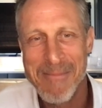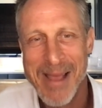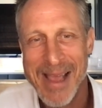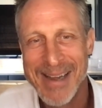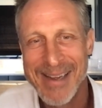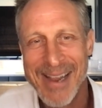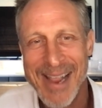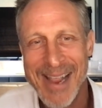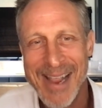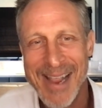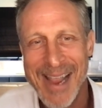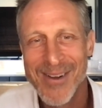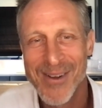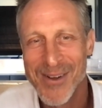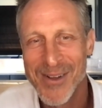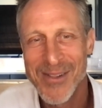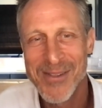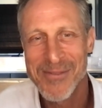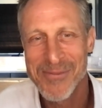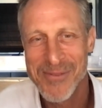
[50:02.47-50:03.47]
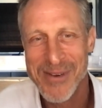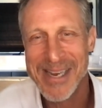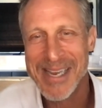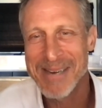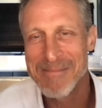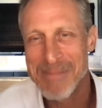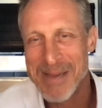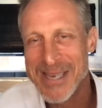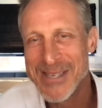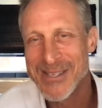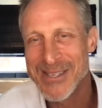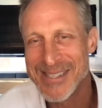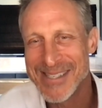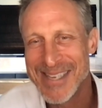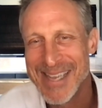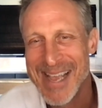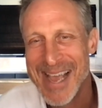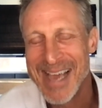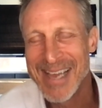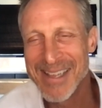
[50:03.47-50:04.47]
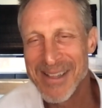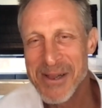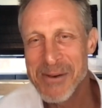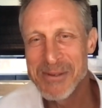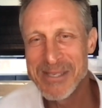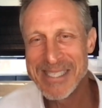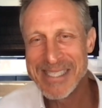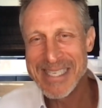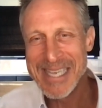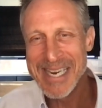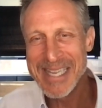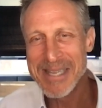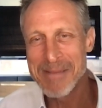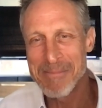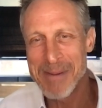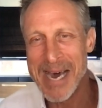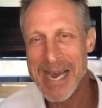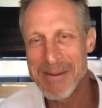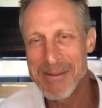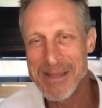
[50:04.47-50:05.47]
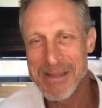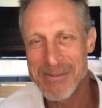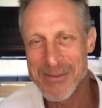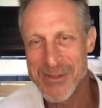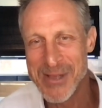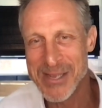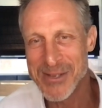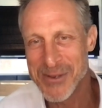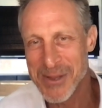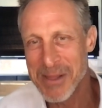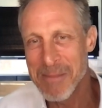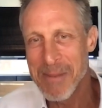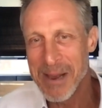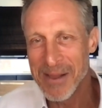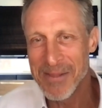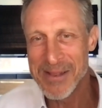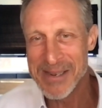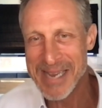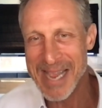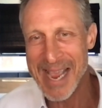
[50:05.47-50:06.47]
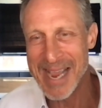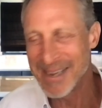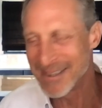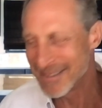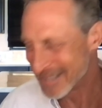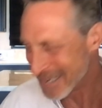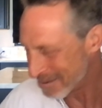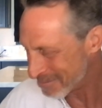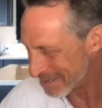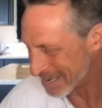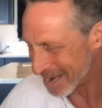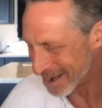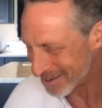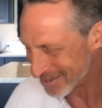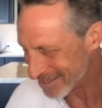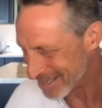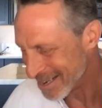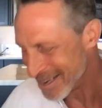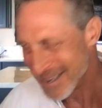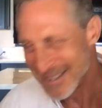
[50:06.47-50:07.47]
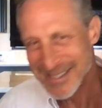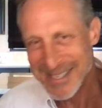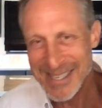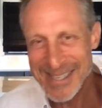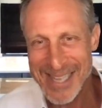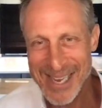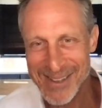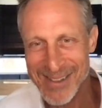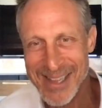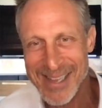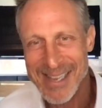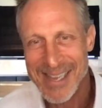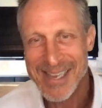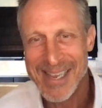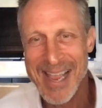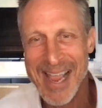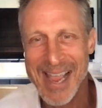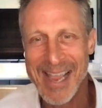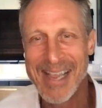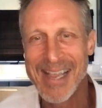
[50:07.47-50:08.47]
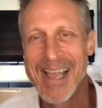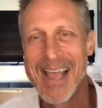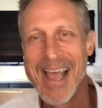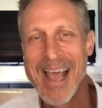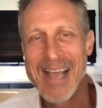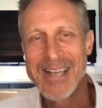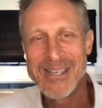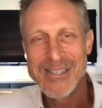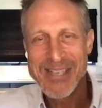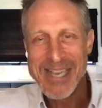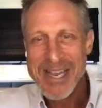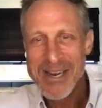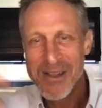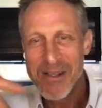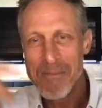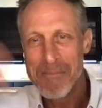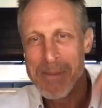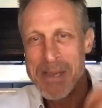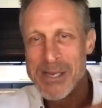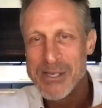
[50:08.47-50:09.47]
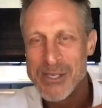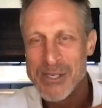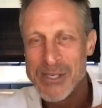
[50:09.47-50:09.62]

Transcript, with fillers: came oh. and ate all the freaking peaches. And he would sit at the bottom of the thing in the middle of the day, coming out, sit there like a king and just eat all the